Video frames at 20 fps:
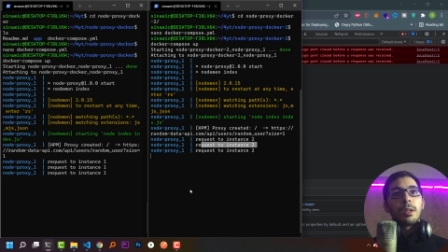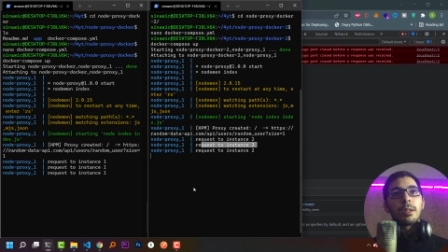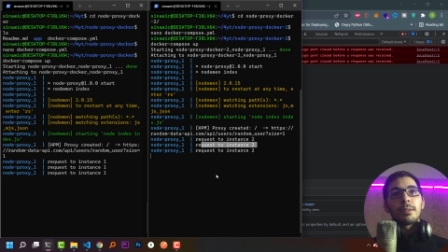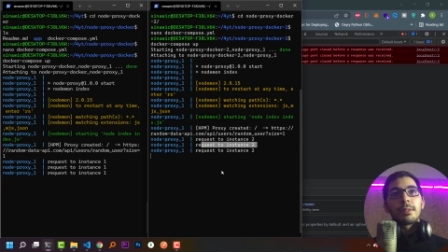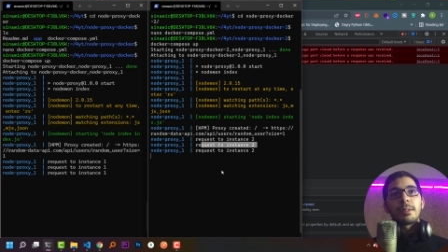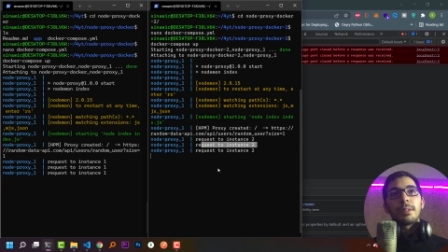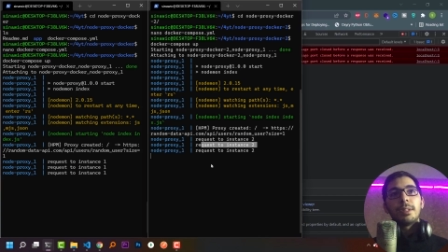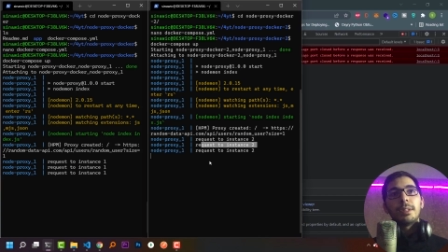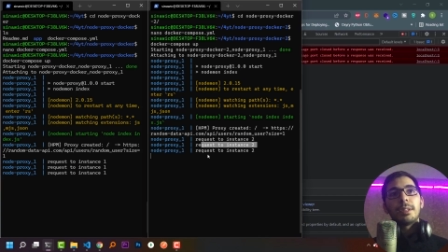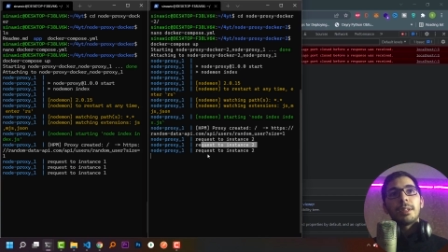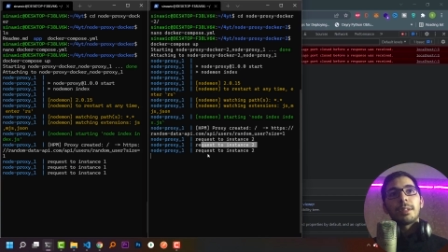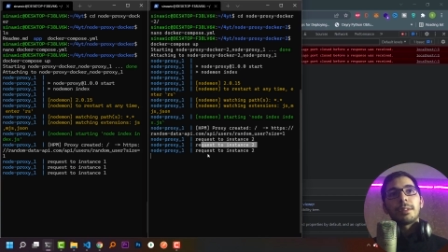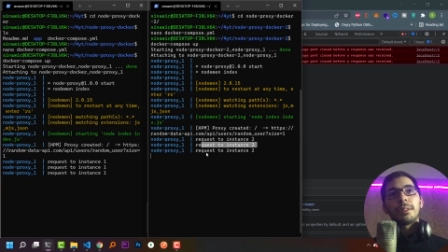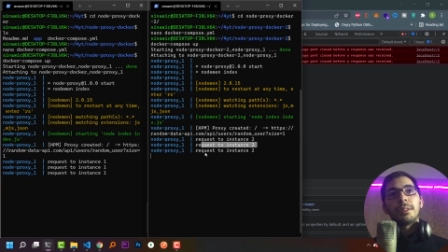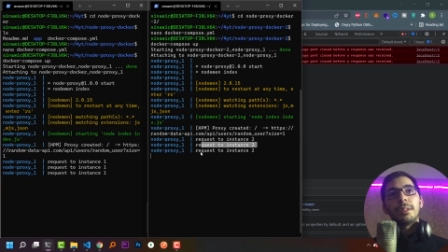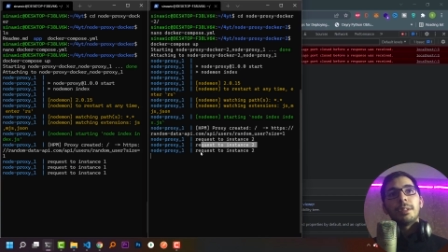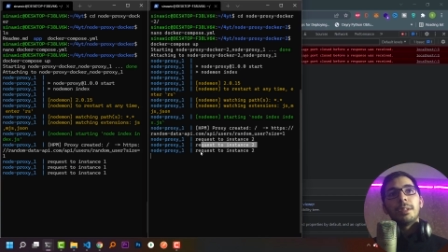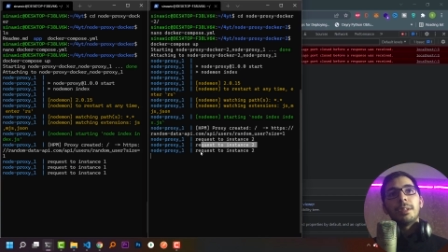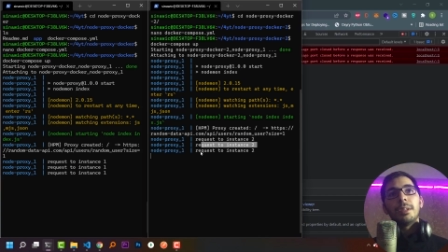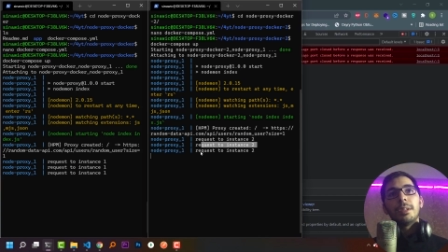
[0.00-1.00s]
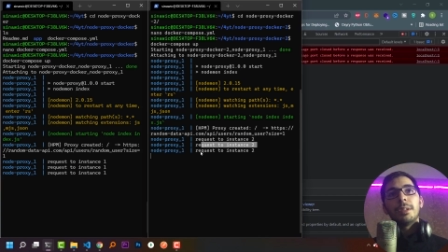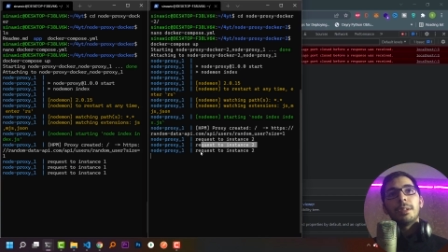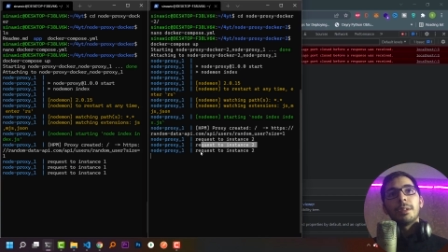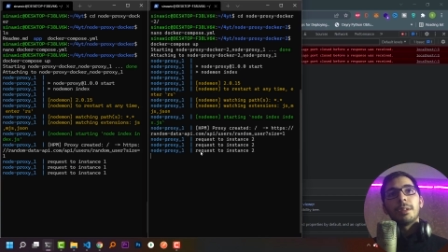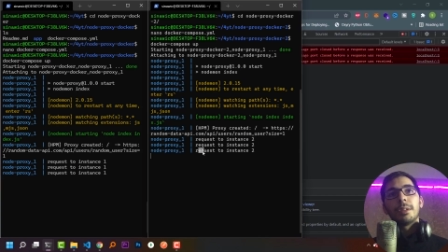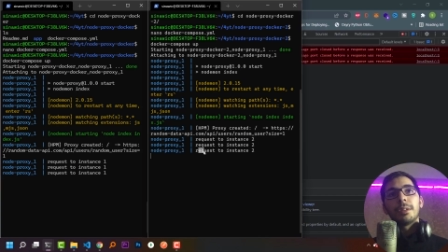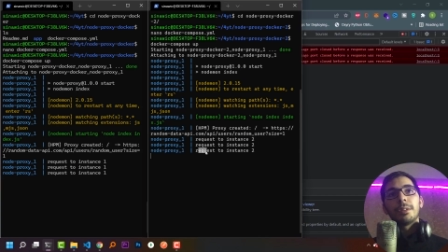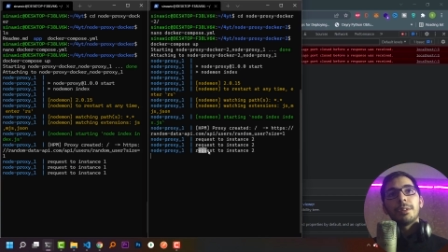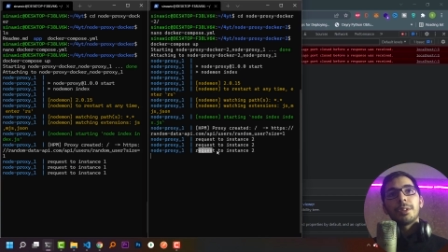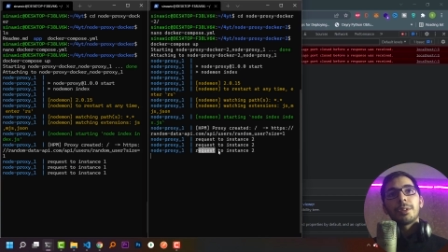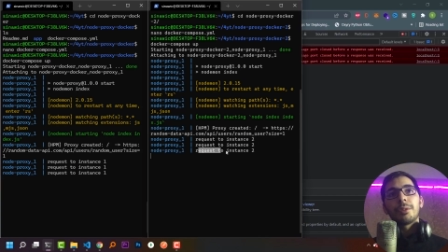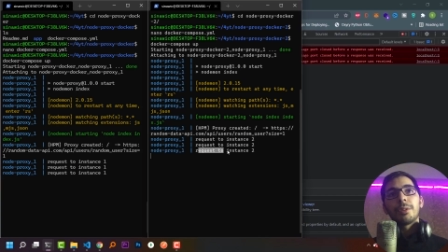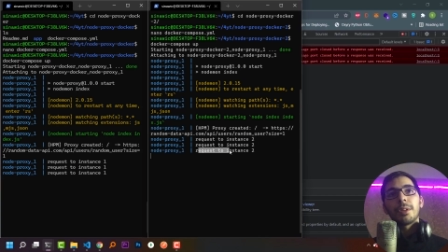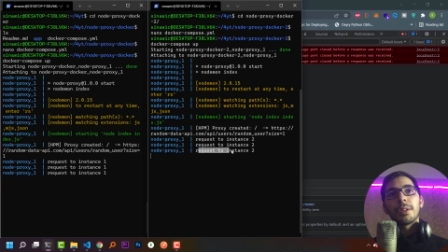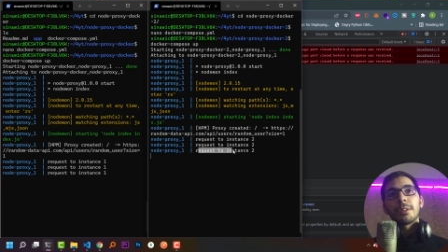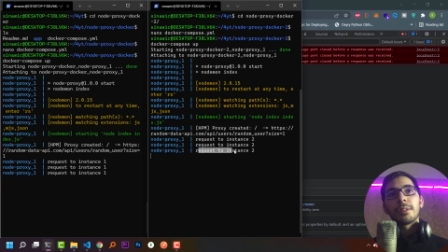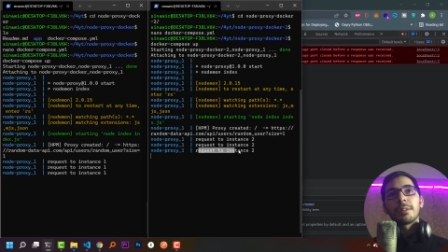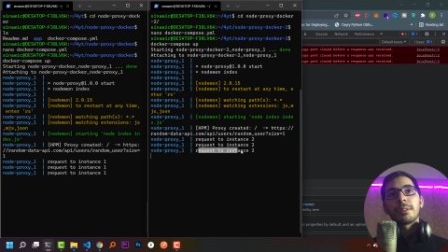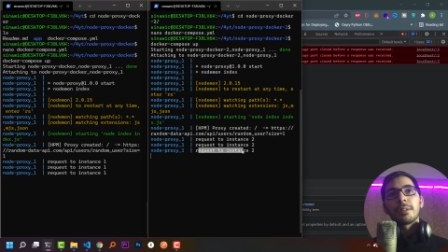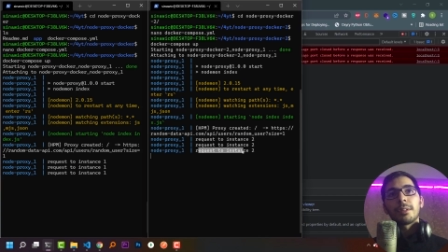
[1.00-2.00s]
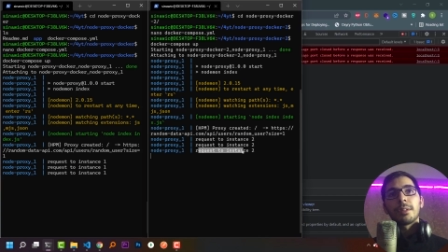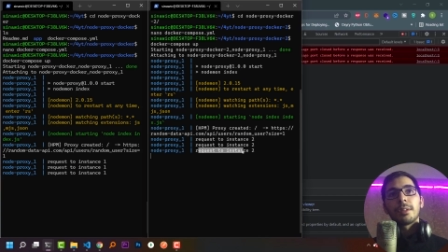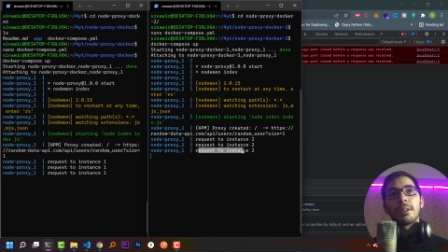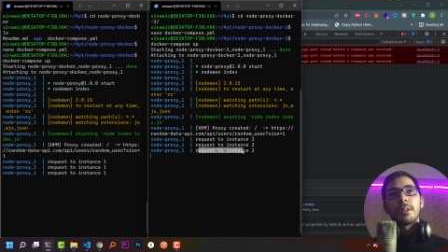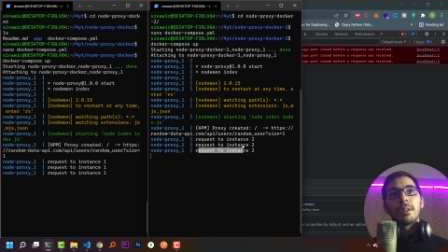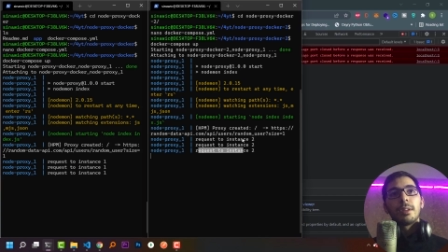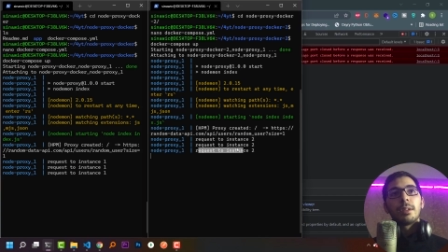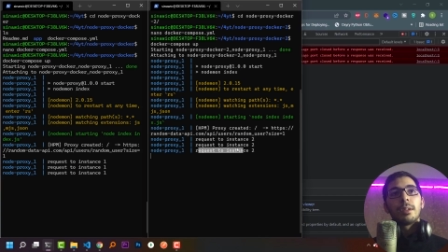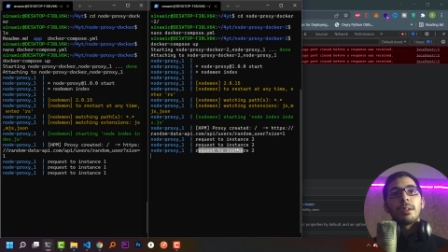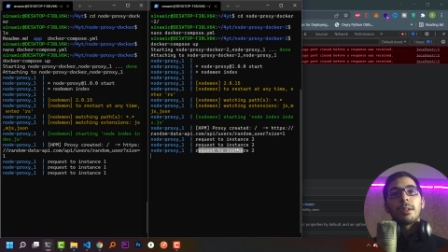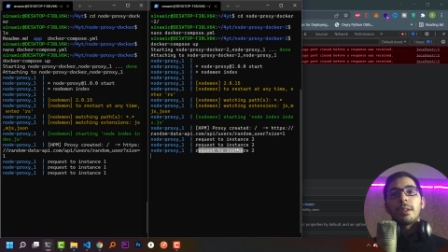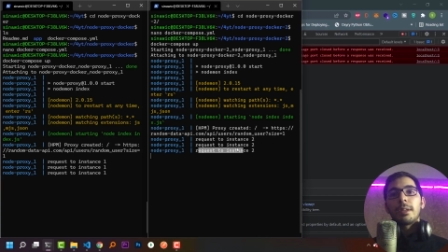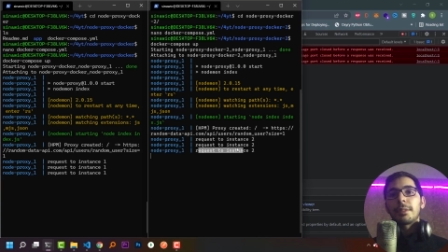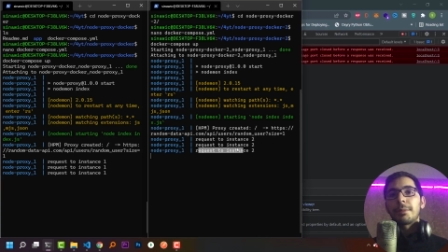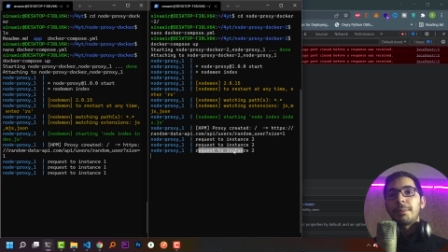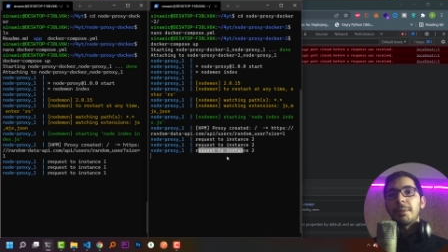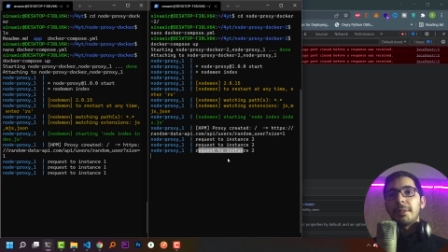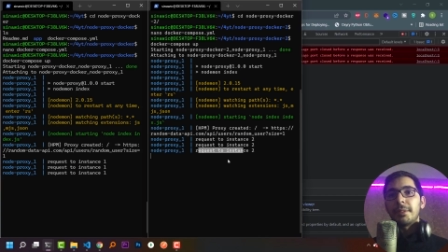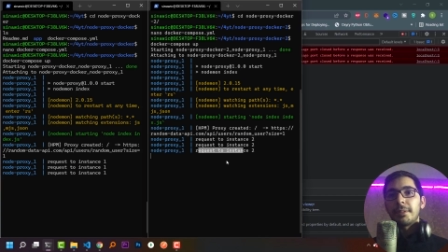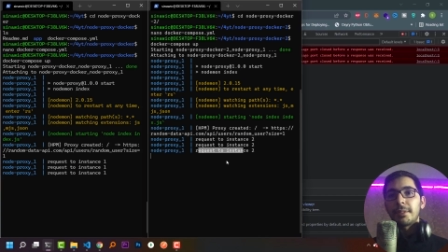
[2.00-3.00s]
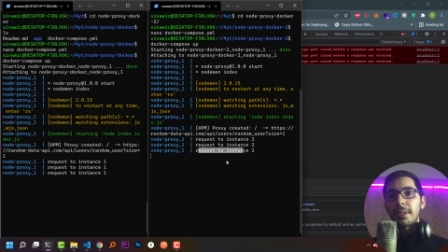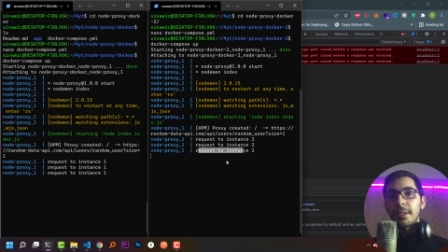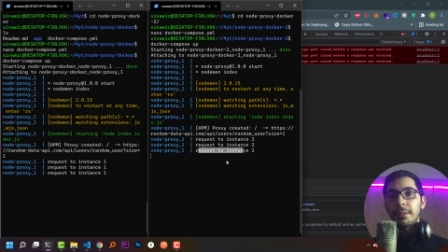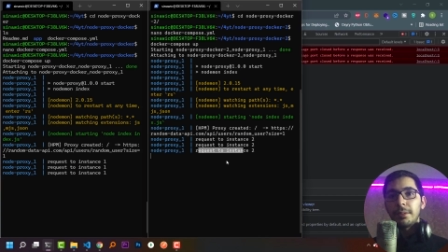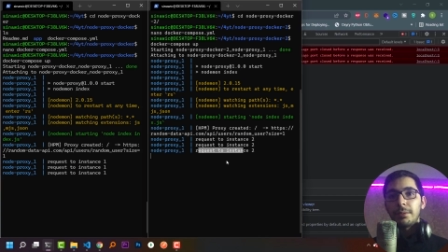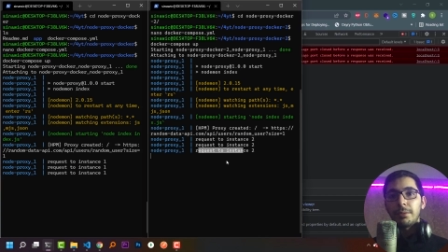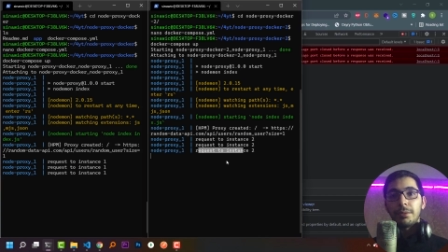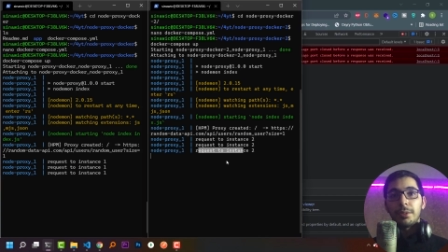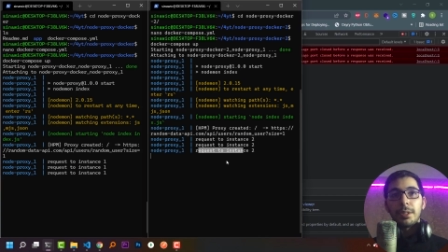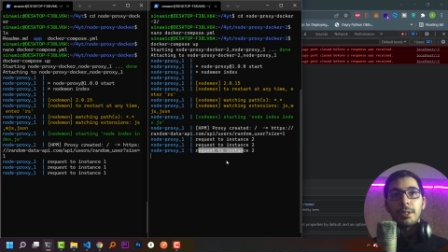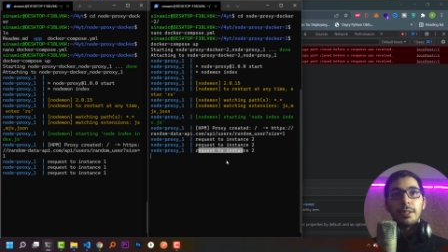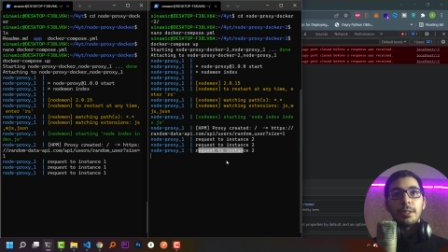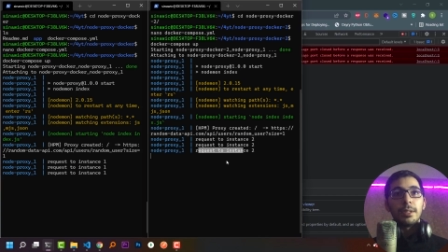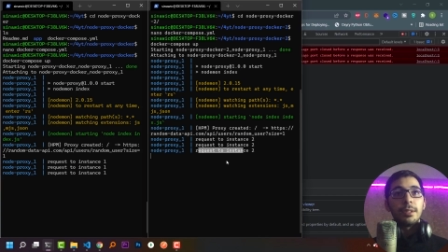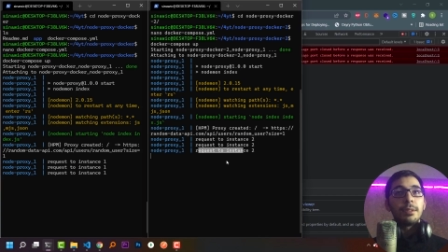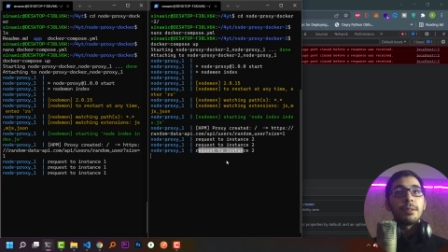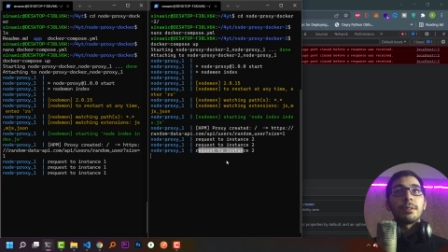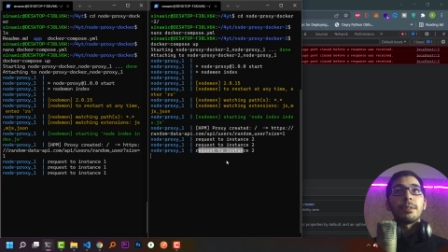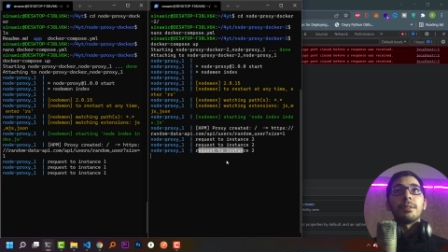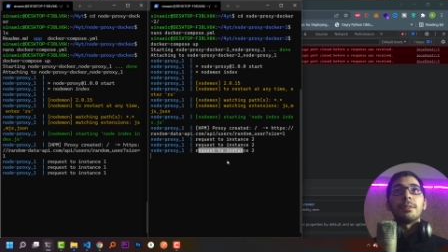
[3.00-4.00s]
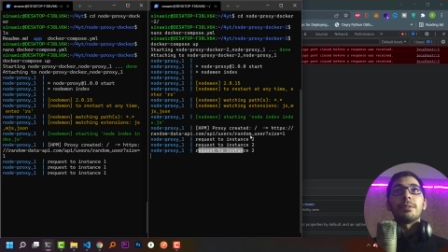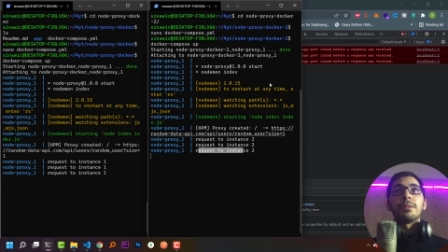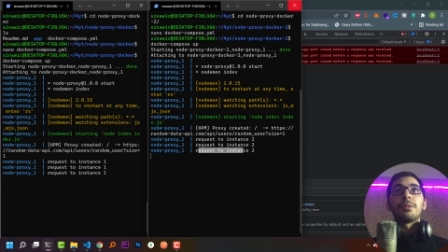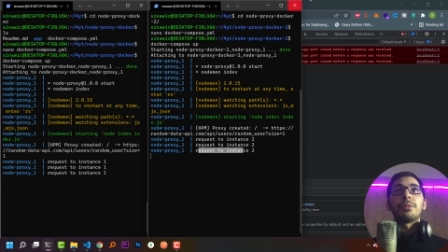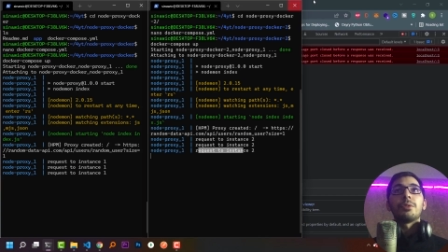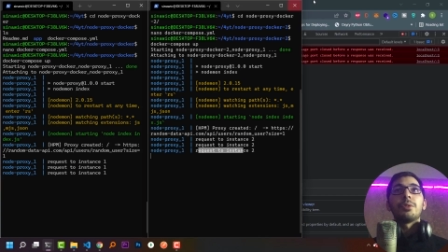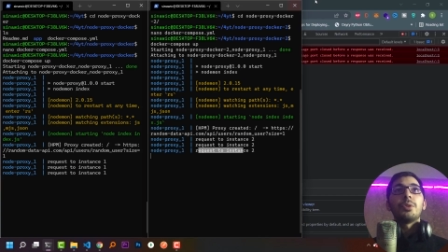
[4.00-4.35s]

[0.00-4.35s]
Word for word: I'll see that the request has been sent to the instance